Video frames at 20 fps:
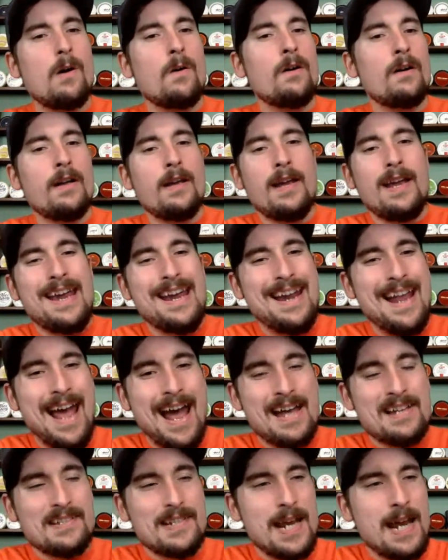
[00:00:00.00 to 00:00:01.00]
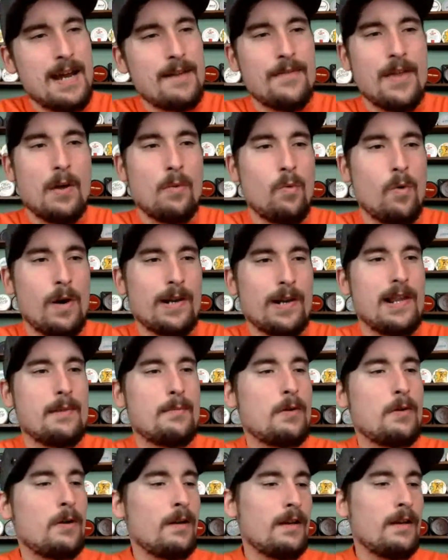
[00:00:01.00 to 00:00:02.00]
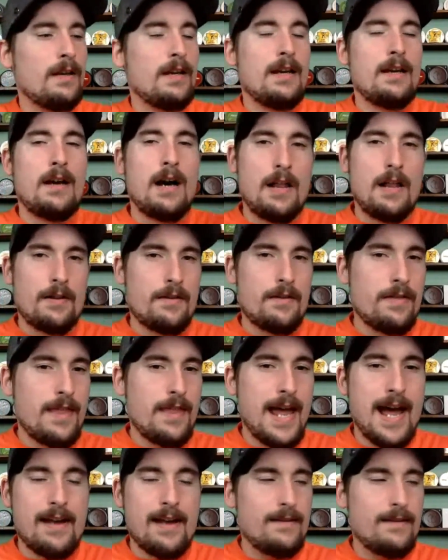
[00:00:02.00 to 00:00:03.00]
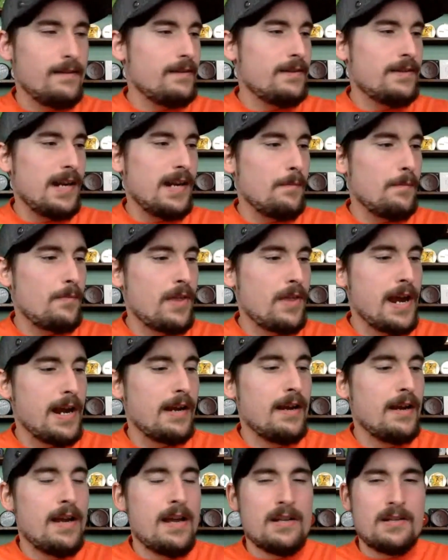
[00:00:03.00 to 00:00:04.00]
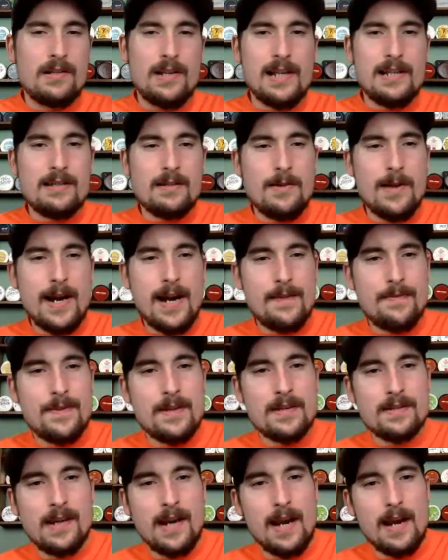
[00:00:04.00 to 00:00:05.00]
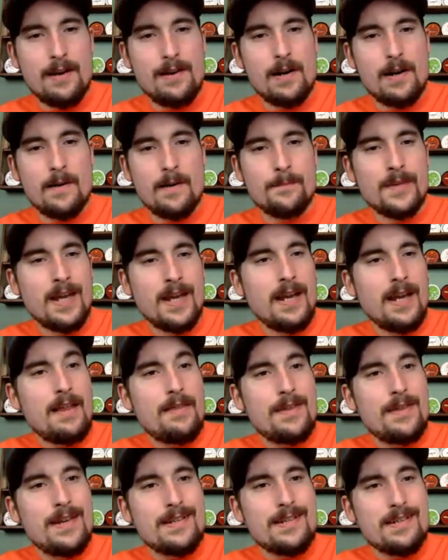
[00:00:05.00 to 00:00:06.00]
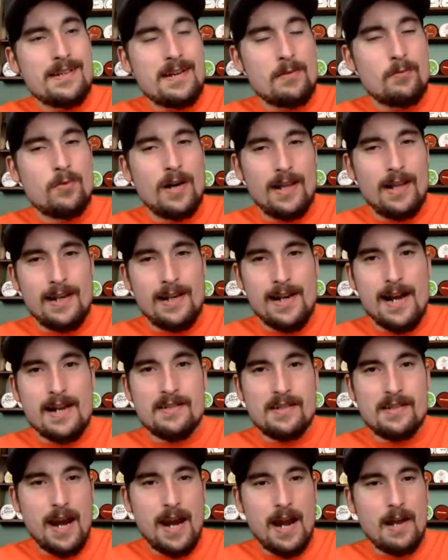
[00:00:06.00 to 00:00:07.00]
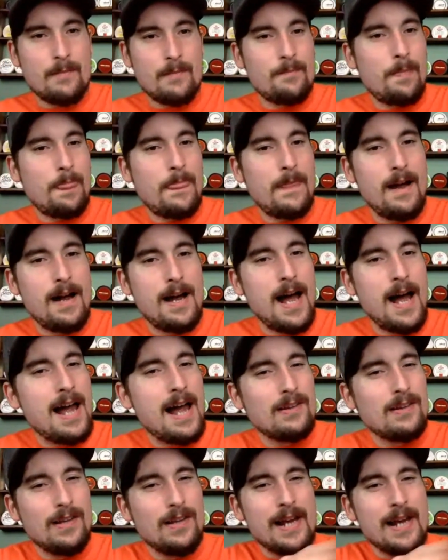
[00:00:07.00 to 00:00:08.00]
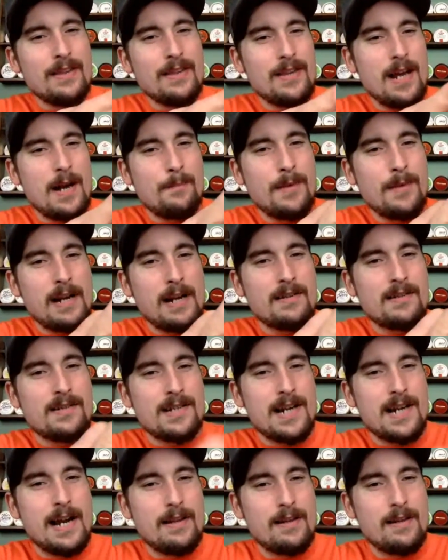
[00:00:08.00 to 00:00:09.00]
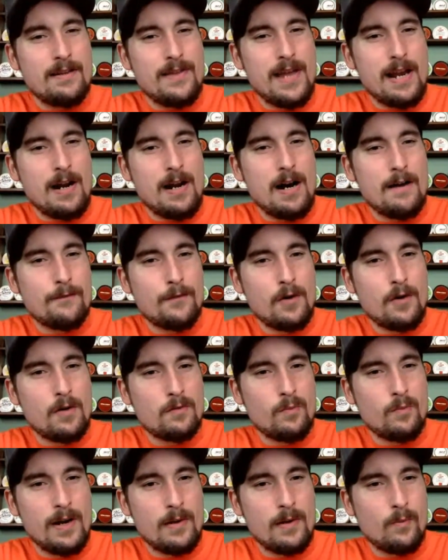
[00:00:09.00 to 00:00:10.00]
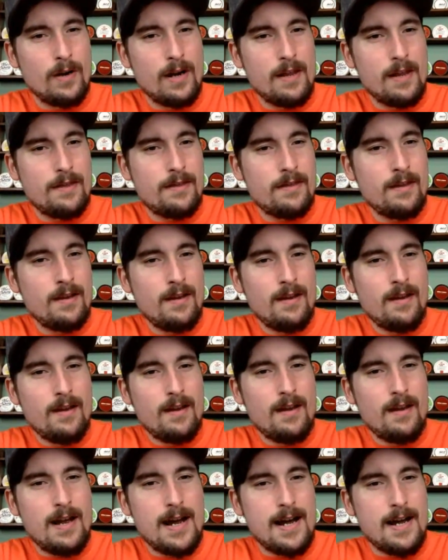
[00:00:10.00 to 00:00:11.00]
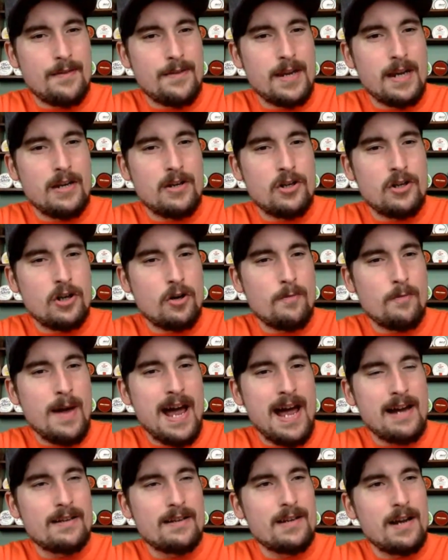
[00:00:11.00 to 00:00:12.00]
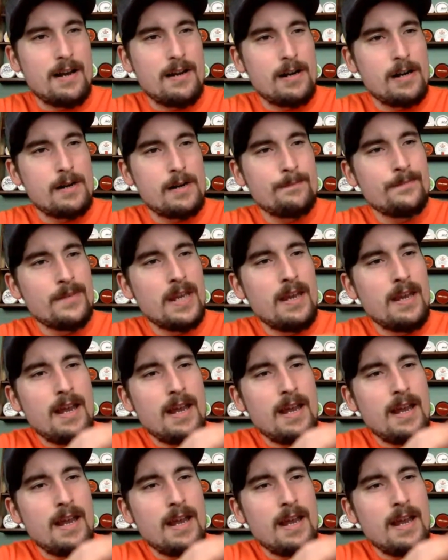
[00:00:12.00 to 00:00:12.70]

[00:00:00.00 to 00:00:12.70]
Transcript: So it has to have that warning label. Other than that, same thing. So let's look at this can here. This is a really nice can. I like the updated styling that Offroad went with, the chew bags on here.